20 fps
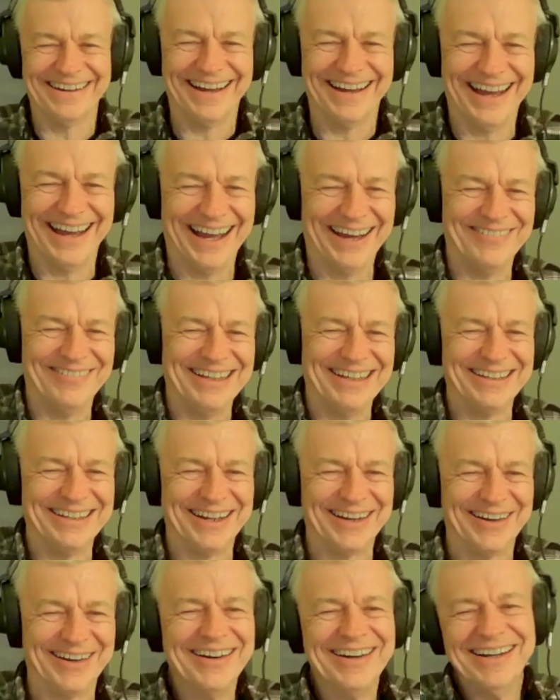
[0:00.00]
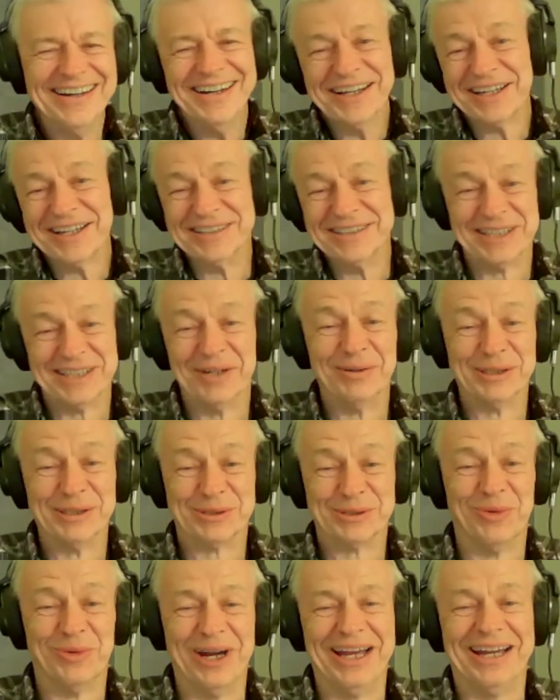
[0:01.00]
I mean, because it was
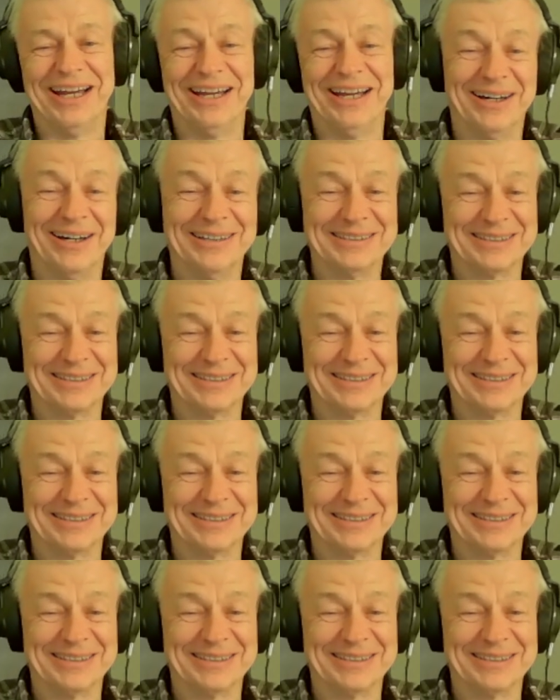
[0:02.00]
S&P